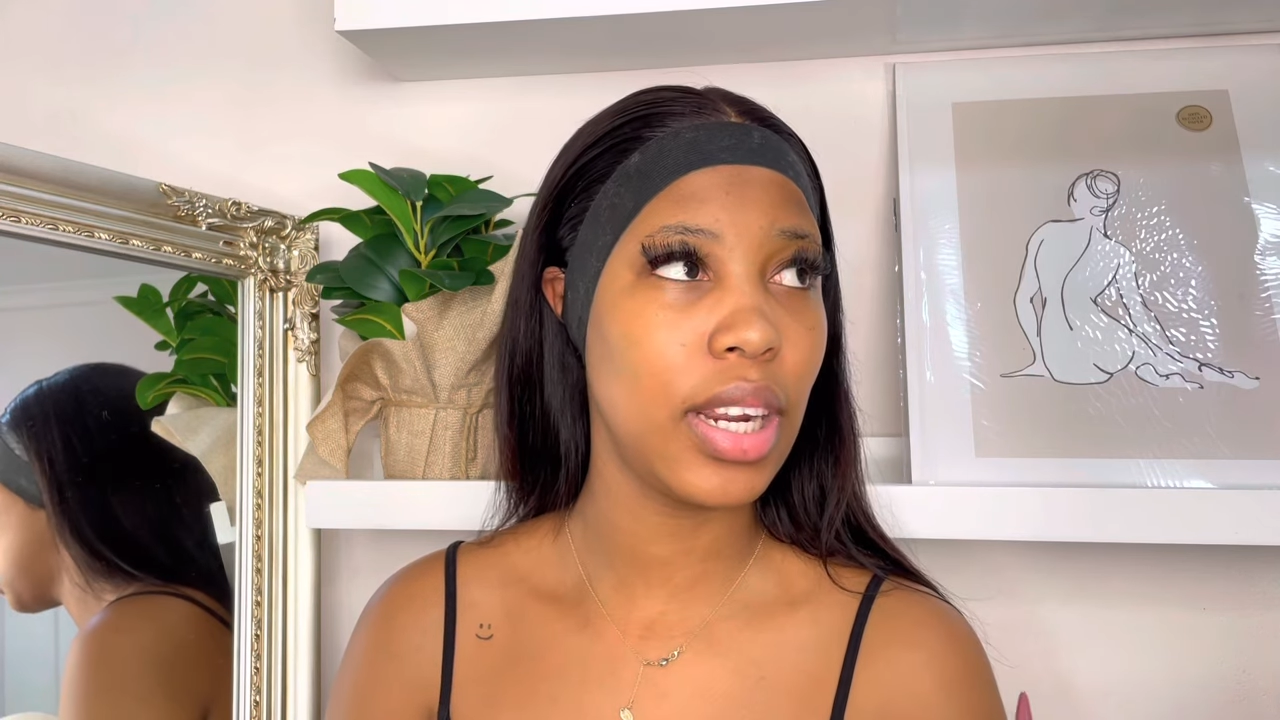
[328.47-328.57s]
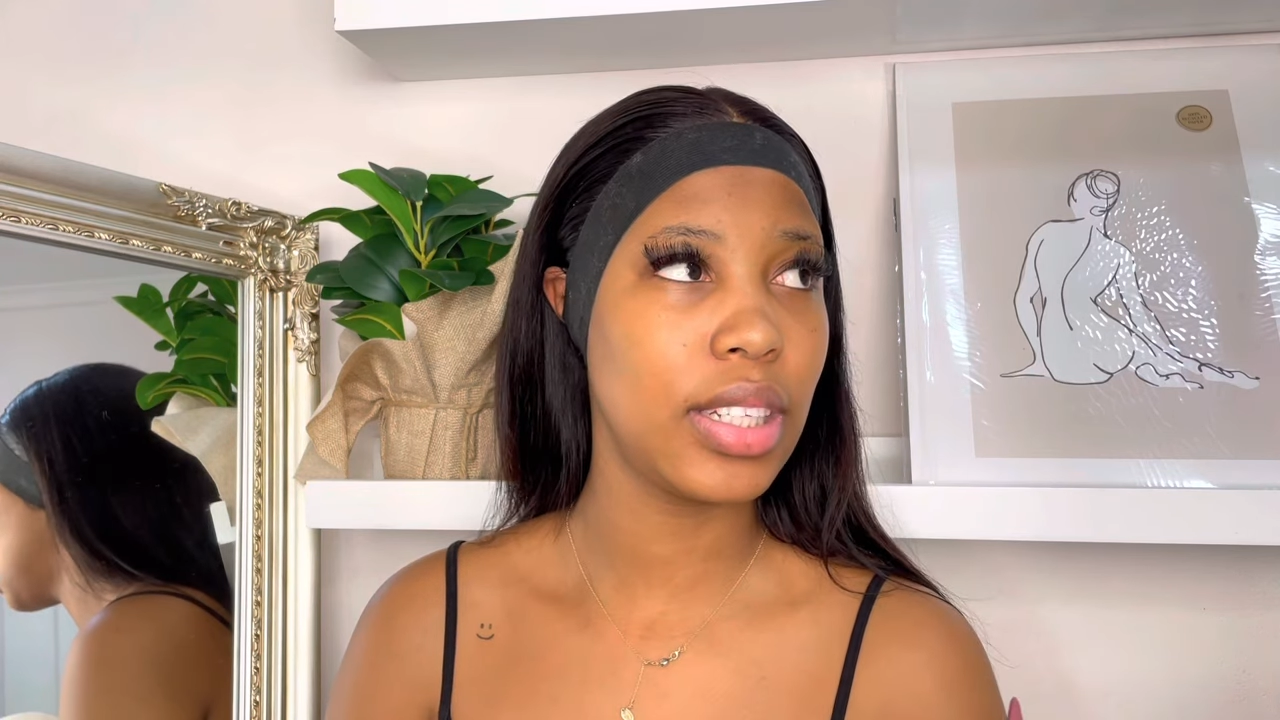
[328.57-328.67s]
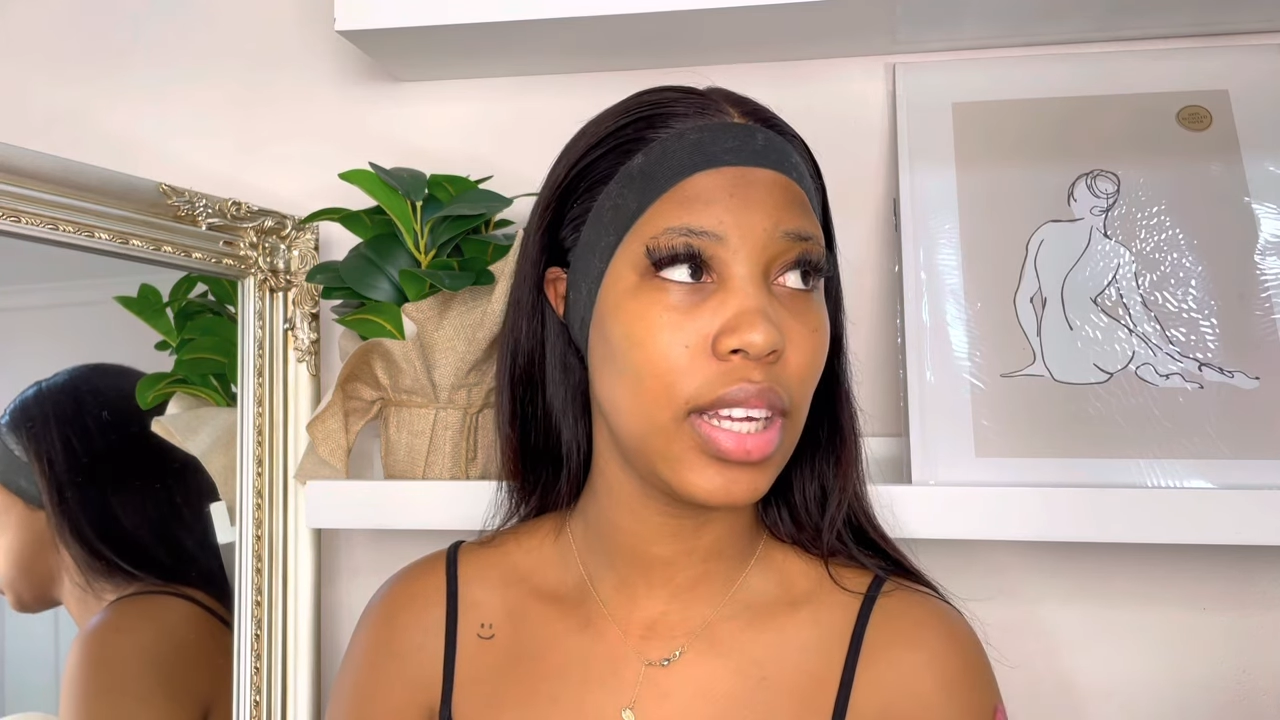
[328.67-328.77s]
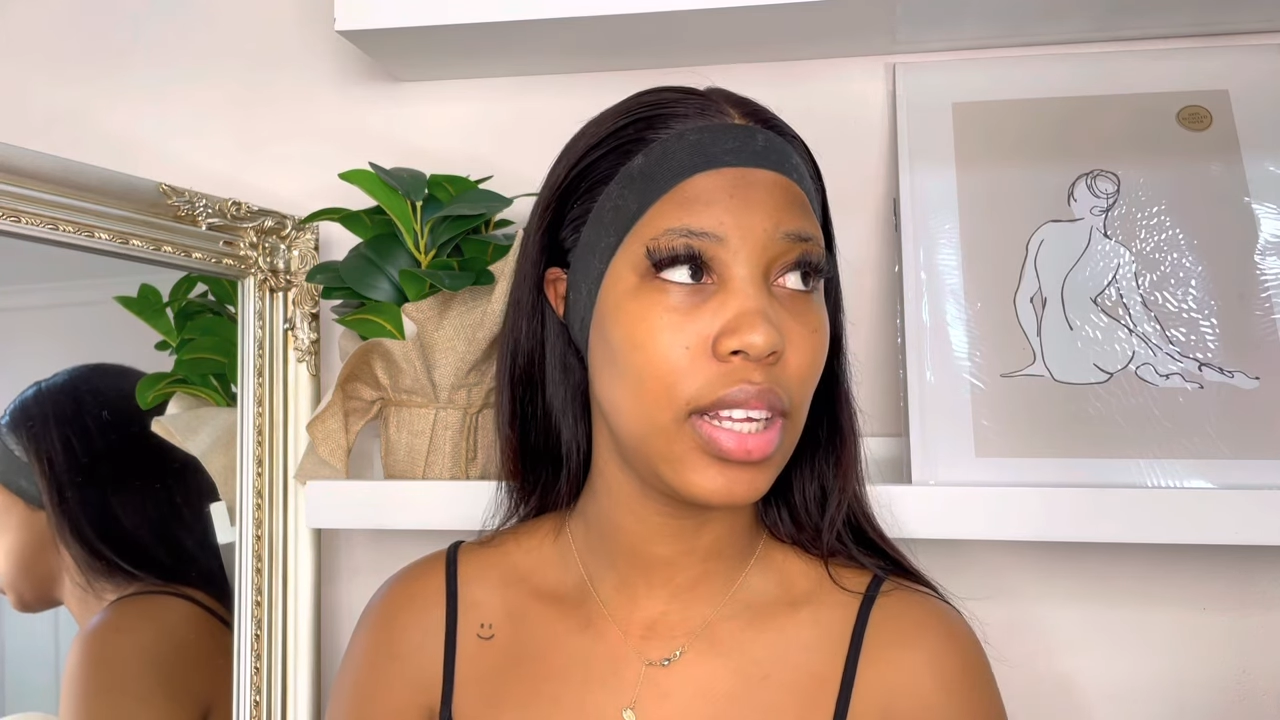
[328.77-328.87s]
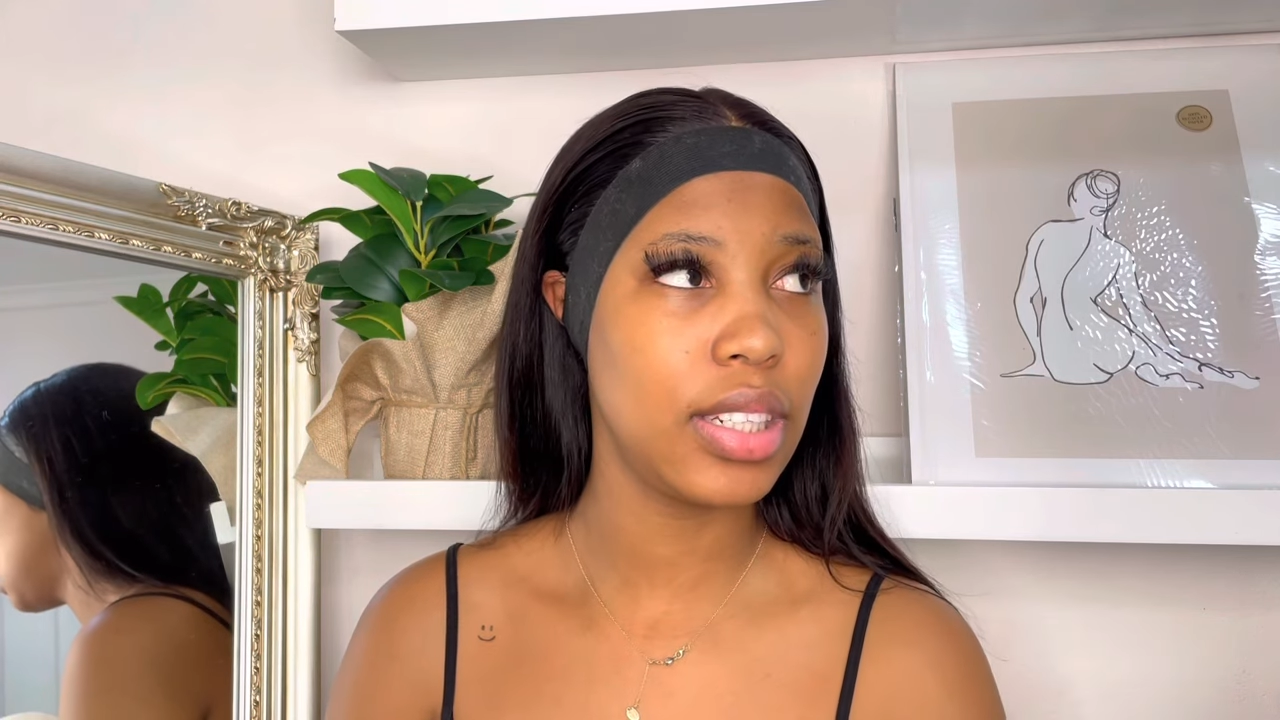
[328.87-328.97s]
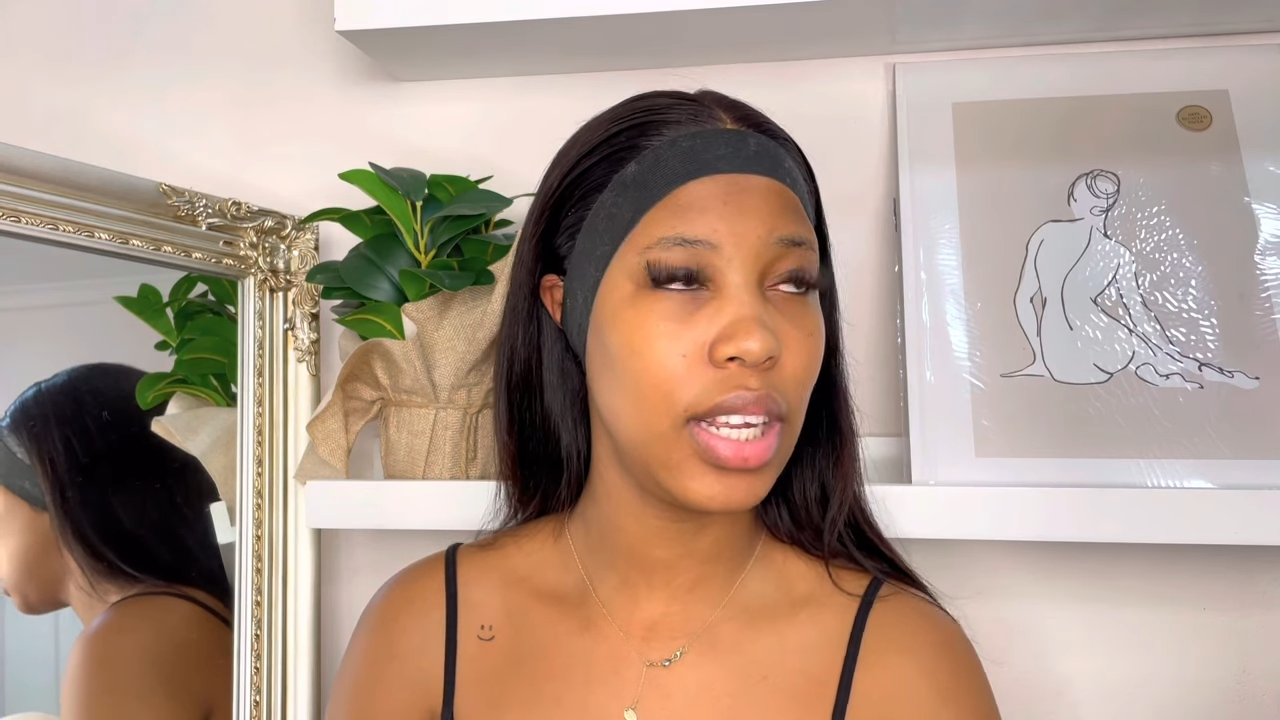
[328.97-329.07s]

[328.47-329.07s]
like that.